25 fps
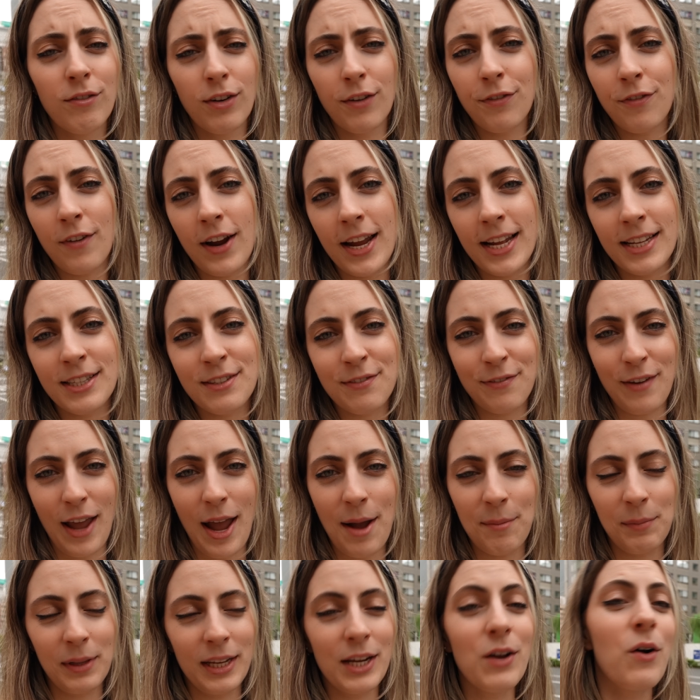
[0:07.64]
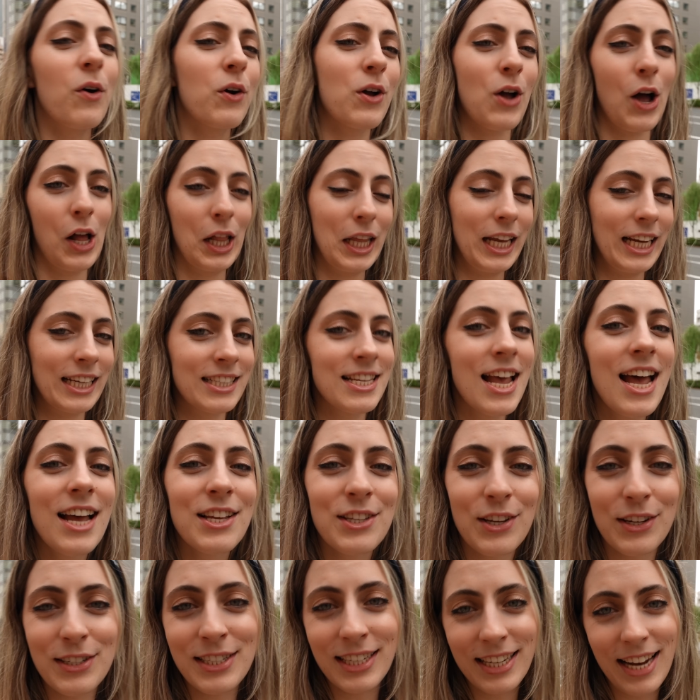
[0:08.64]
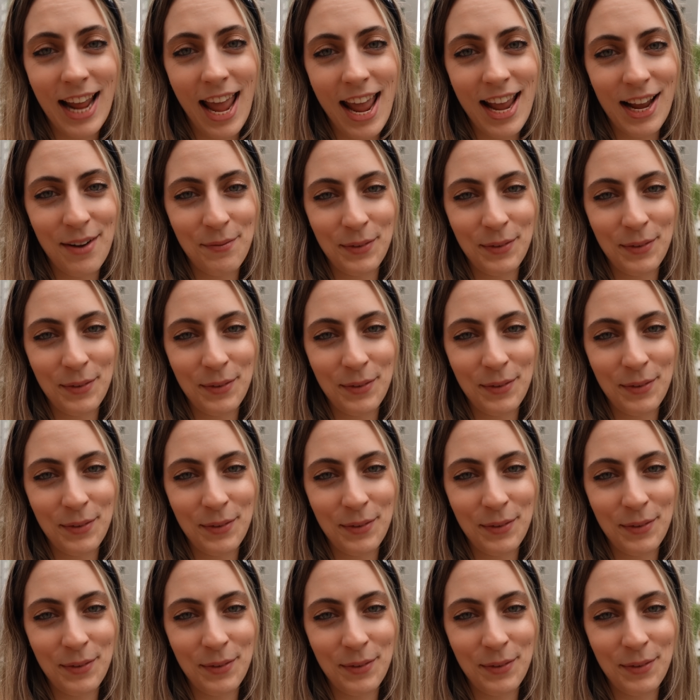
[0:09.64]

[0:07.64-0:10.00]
for friends, family or colleagues. So today I'm